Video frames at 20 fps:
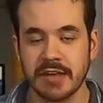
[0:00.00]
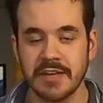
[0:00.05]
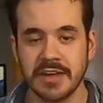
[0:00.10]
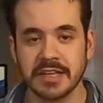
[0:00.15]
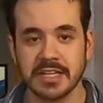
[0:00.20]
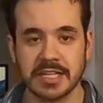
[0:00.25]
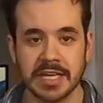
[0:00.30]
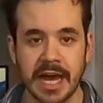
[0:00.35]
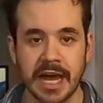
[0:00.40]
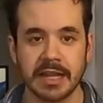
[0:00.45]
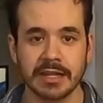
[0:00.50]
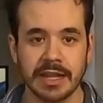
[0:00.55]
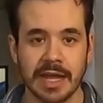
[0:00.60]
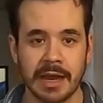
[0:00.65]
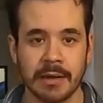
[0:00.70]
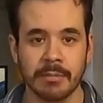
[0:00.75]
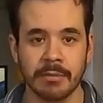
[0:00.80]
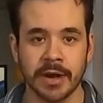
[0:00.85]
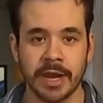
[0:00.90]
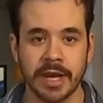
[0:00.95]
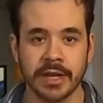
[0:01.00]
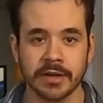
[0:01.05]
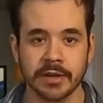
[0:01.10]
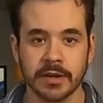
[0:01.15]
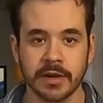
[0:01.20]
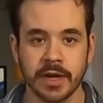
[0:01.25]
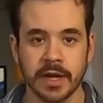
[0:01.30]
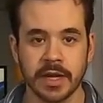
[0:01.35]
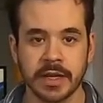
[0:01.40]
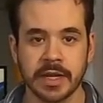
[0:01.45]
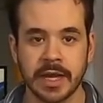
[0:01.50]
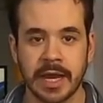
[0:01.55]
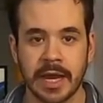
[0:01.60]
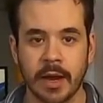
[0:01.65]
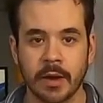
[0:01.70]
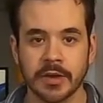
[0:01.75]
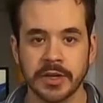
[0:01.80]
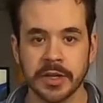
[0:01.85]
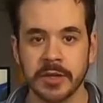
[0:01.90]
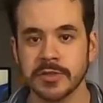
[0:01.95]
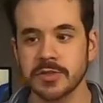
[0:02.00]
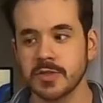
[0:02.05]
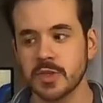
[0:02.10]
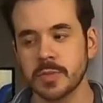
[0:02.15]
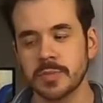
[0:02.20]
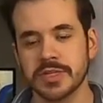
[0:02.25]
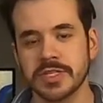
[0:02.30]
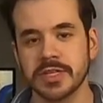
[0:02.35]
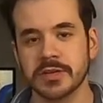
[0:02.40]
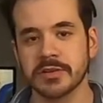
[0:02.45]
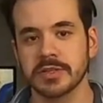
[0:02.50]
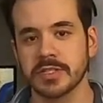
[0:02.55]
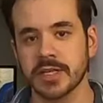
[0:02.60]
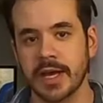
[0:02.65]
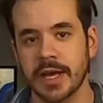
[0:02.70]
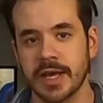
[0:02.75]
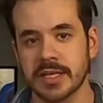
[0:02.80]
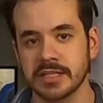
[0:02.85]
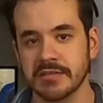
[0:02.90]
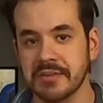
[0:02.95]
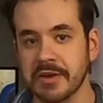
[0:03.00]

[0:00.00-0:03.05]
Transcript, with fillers: They did not elaborate on how to use super secret sauce,